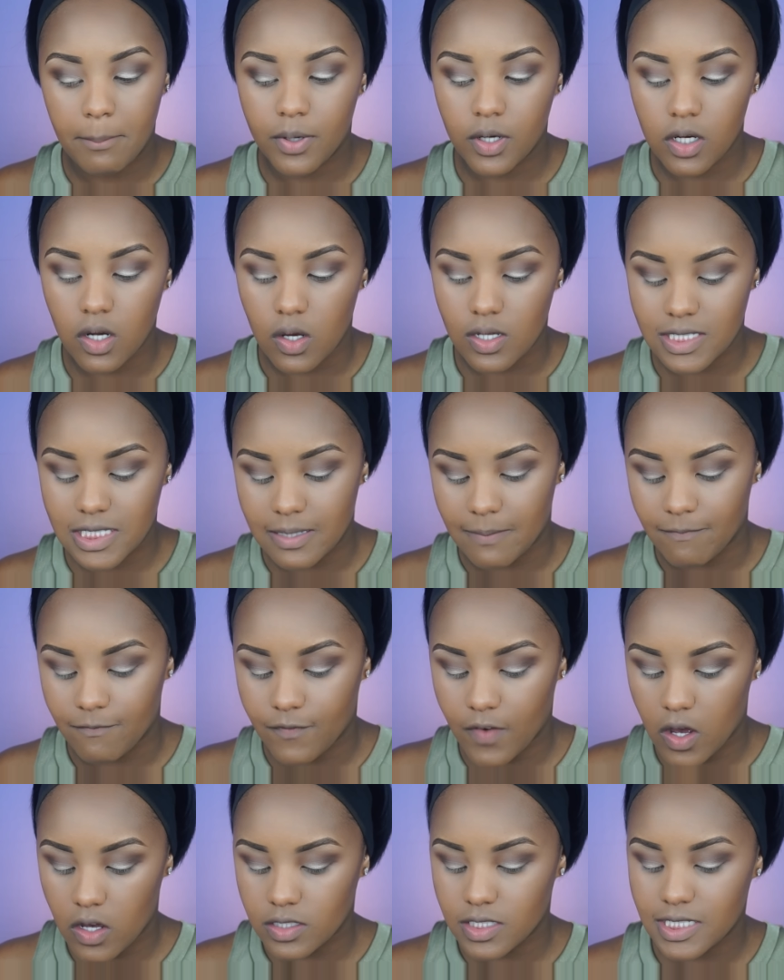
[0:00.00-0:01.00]
put on some
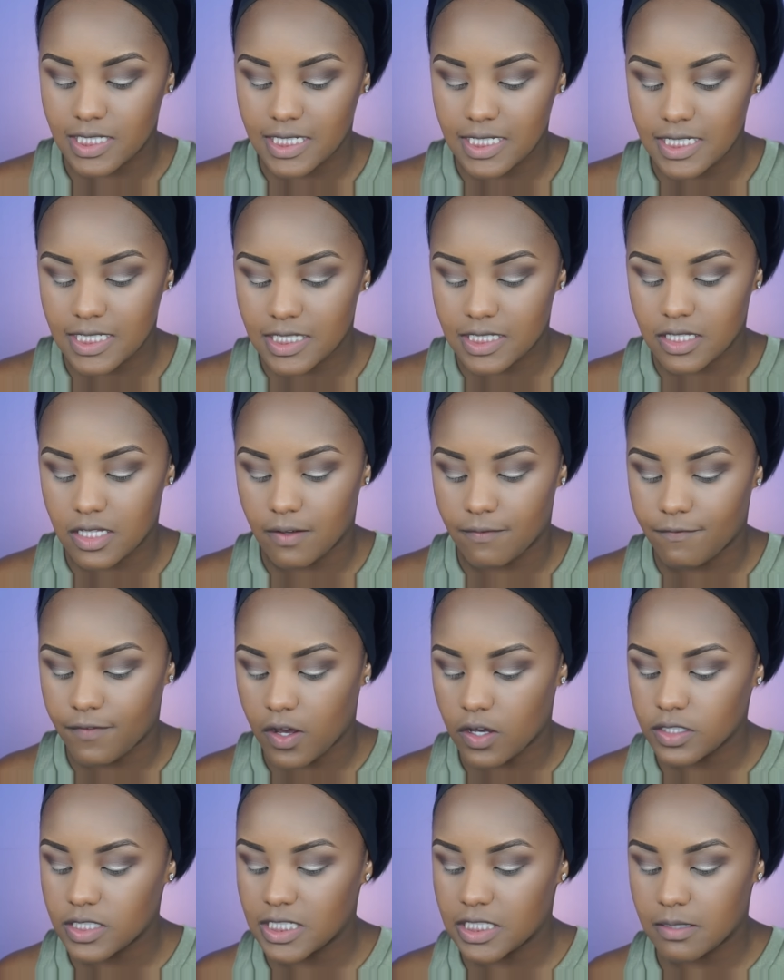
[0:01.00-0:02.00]
falsies. The
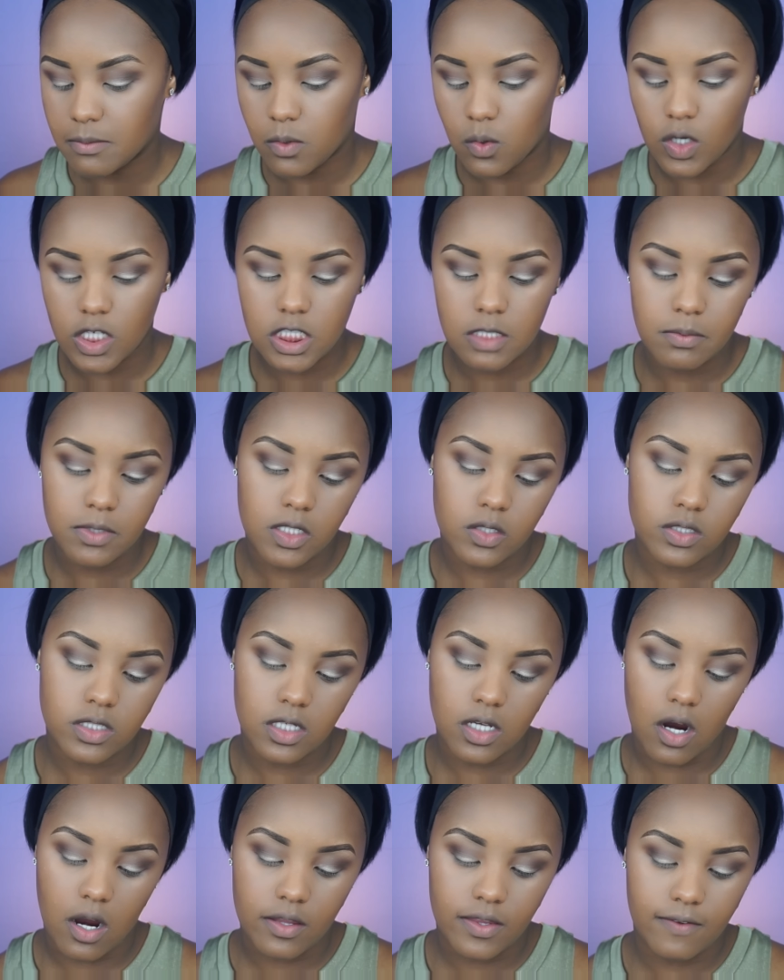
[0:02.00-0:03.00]
falsies I'm going to be
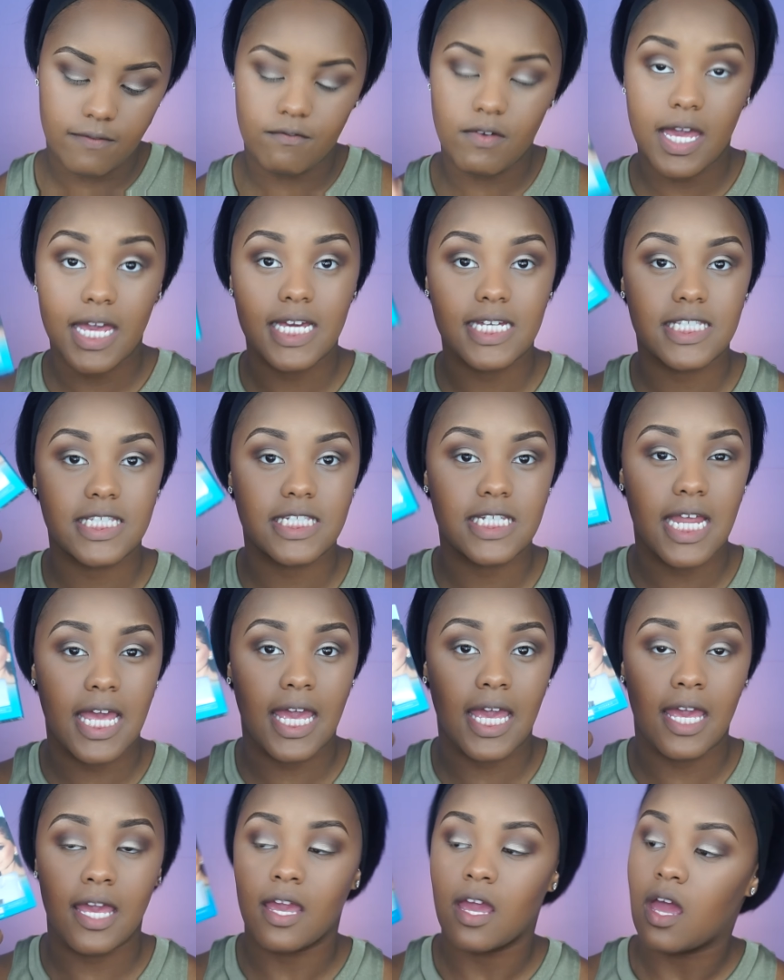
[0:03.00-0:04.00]
using are the Vegas
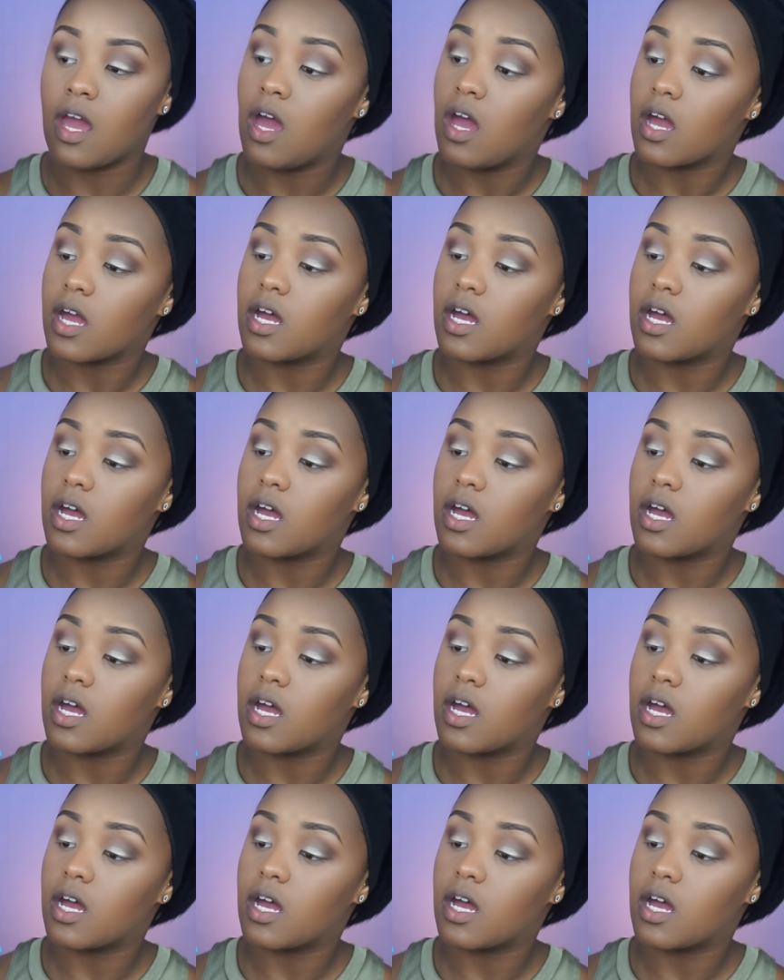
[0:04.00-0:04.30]
Nay